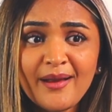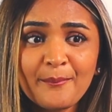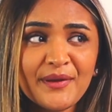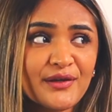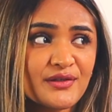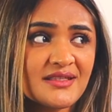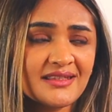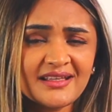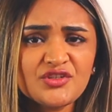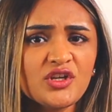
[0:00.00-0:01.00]
because
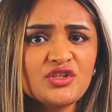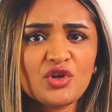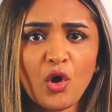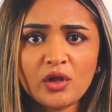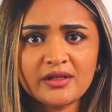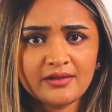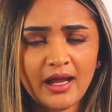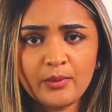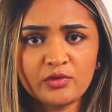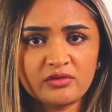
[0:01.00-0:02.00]
things change all the
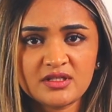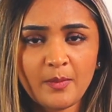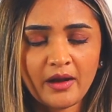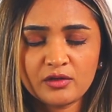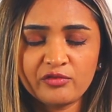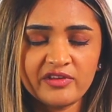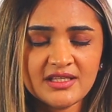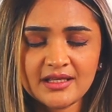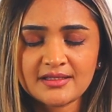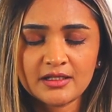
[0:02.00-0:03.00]
time with respect to
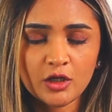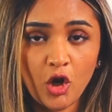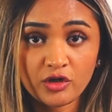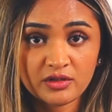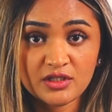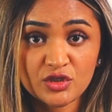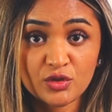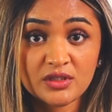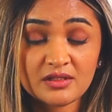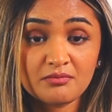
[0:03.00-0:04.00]
visas and lottery. So
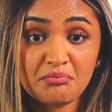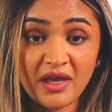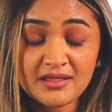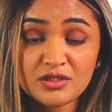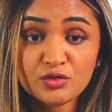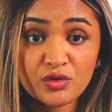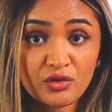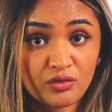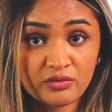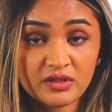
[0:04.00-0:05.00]
it's best to do
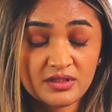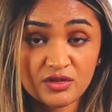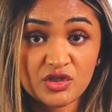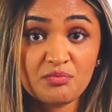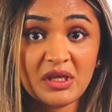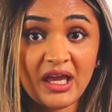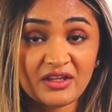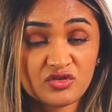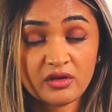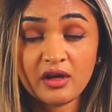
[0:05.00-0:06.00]
your own research and be
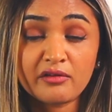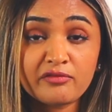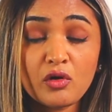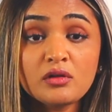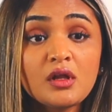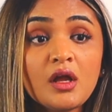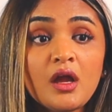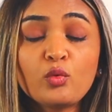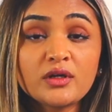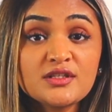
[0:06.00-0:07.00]
extra careful.
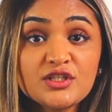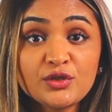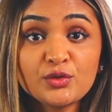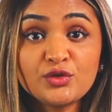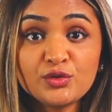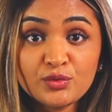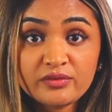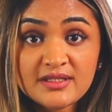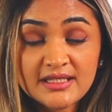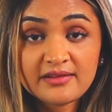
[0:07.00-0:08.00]
Once you do
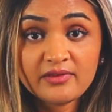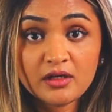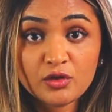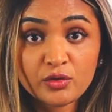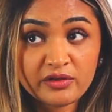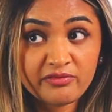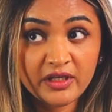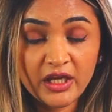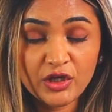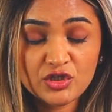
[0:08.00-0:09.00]
receive a
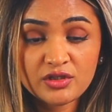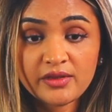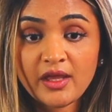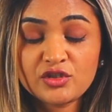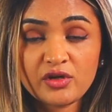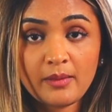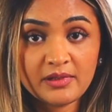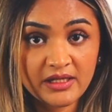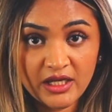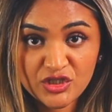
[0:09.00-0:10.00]
notification that your
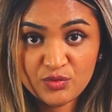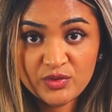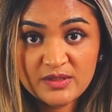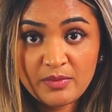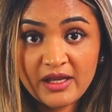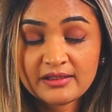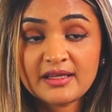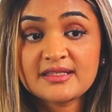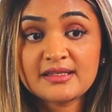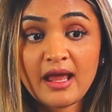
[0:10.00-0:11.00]
application was picked is